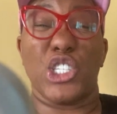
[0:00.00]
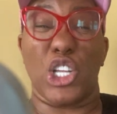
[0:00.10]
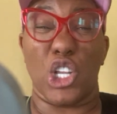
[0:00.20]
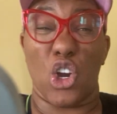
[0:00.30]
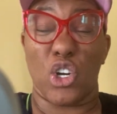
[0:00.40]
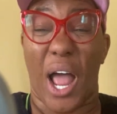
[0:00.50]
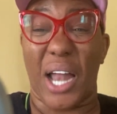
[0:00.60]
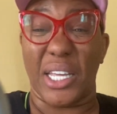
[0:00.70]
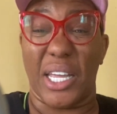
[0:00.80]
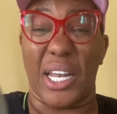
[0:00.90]
to learn how
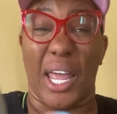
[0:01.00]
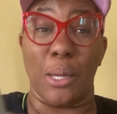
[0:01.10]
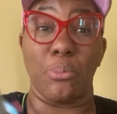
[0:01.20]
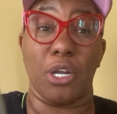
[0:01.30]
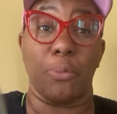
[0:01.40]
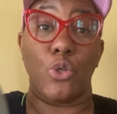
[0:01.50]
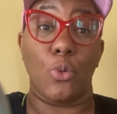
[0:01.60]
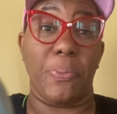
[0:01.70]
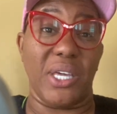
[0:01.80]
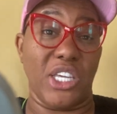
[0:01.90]
to get
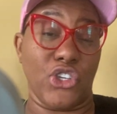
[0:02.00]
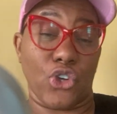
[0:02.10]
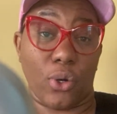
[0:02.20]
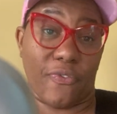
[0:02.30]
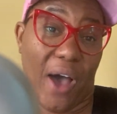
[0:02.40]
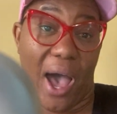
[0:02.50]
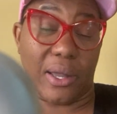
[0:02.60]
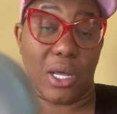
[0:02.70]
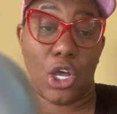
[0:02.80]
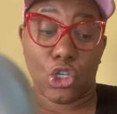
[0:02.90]
MWBE certified.
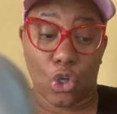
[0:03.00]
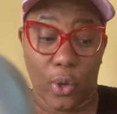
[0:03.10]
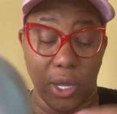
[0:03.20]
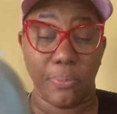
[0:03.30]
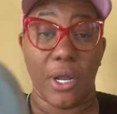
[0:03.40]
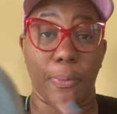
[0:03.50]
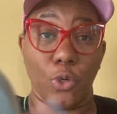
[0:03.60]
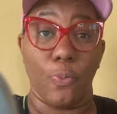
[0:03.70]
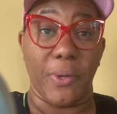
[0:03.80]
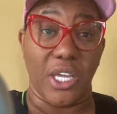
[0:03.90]
So
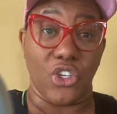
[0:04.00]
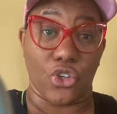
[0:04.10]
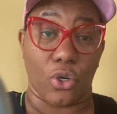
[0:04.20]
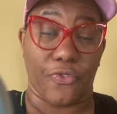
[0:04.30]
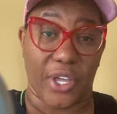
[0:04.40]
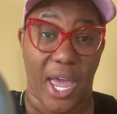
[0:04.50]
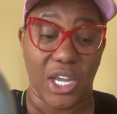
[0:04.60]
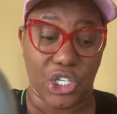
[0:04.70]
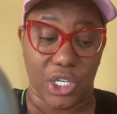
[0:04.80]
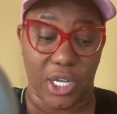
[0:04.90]
MWBE
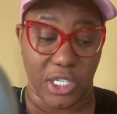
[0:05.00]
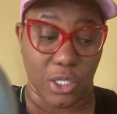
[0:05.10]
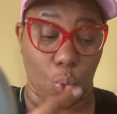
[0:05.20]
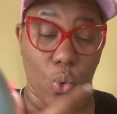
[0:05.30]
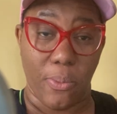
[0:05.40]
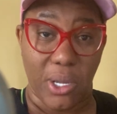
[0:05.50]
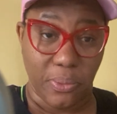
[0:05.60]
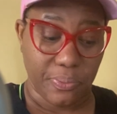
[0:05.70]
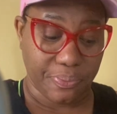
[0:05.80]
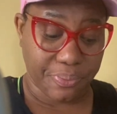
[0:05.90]
certification is the
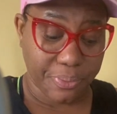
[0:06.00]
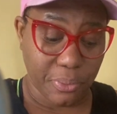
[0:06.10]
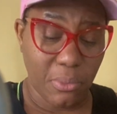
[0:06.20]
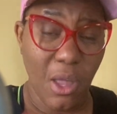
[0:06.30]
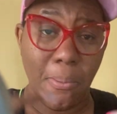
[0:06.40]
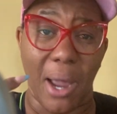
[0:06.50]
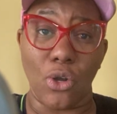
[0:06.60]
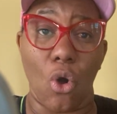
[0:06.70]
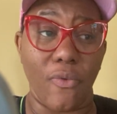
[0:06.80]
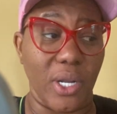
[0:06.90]
Women
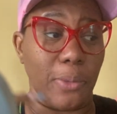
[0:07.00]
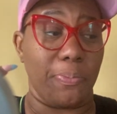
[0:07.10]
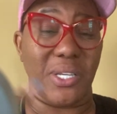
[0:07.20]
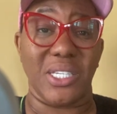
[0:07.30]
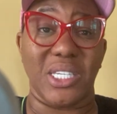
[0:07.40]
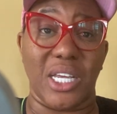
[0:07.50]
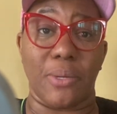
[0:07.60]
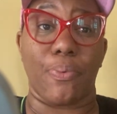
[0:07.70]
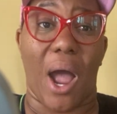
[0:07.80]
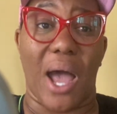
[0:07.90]
Minority Business
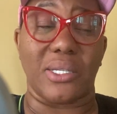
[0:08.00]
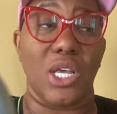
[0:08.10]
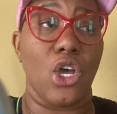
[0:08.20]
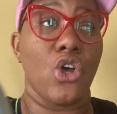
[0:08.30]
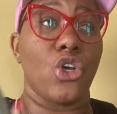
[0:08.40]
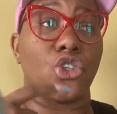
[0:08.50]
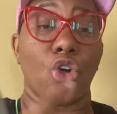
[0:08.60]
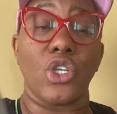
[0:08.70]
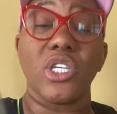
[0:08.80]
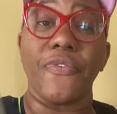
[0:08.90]
Enterprise
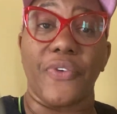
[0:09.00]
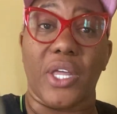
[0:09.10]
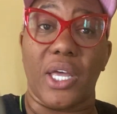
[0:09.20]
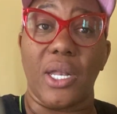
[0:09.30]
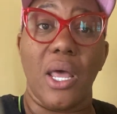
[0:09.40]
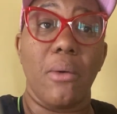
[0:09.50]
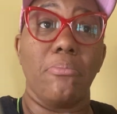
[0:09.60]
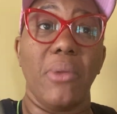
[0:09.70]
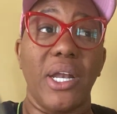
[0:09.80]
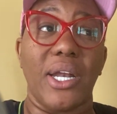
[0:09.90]
Certificate,
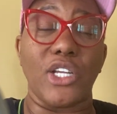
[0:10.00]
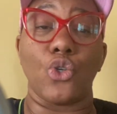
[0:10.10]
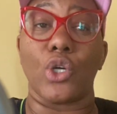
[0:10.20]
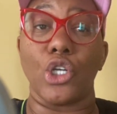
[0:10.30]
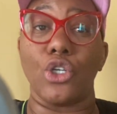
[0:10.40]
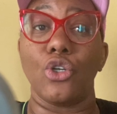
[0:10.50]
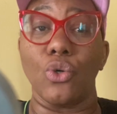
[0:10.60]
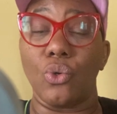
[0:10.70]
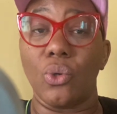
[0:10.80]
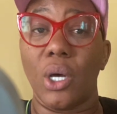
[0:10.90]
meaning that you can
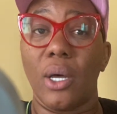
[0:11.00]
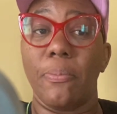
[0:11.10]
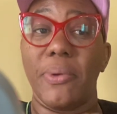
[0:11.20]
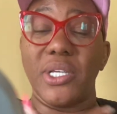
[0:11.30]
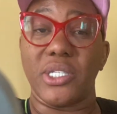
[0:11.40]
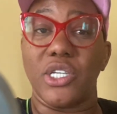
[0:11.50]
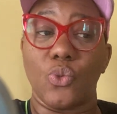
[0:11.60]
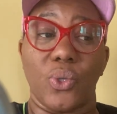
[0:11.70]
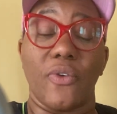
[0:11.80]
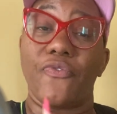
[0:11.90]
do
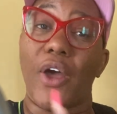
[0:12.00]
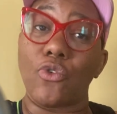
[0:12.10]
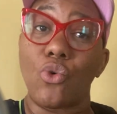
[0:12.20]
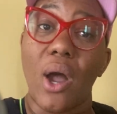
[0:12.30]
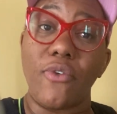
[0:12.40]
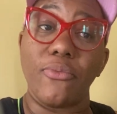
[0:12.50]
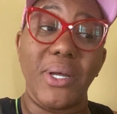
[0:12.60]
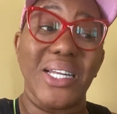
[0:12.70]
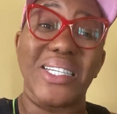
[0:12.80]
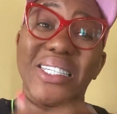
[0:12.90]
business with the federal
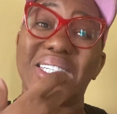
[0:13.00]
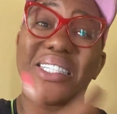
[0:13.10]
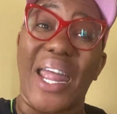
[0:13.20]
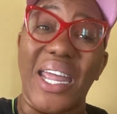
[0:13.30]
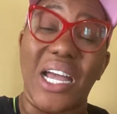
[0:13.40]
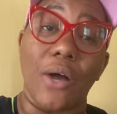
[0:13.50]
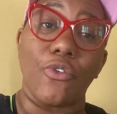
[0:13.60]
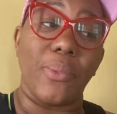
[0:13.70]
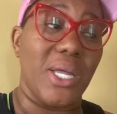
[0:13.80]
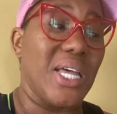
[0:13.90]
government, state
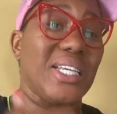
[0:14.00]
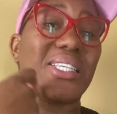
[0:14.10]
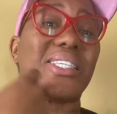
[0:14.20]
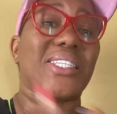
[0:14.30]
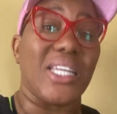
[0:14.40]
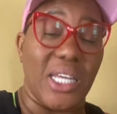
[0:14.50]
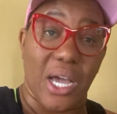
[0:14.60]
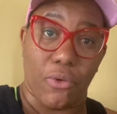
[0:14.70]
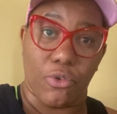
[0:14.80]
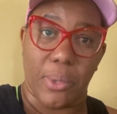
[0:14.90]
government, city
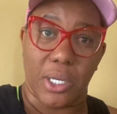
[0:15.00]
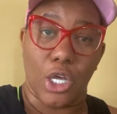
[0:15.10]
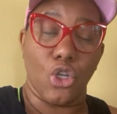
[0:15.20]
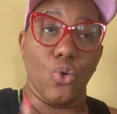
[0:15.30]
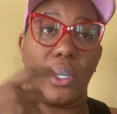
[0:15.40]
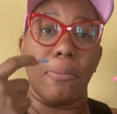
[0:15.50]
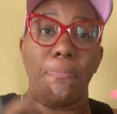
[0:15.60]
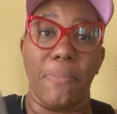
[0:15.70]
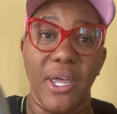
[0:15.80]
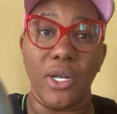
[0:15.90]
government. You
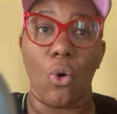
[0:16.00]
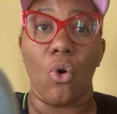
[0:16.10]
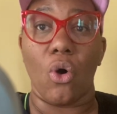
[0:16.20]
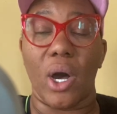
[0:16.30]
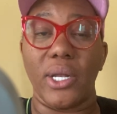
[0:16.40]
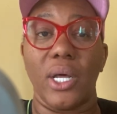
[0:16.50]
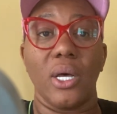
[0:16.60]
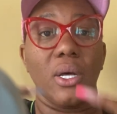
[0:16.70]
can bid on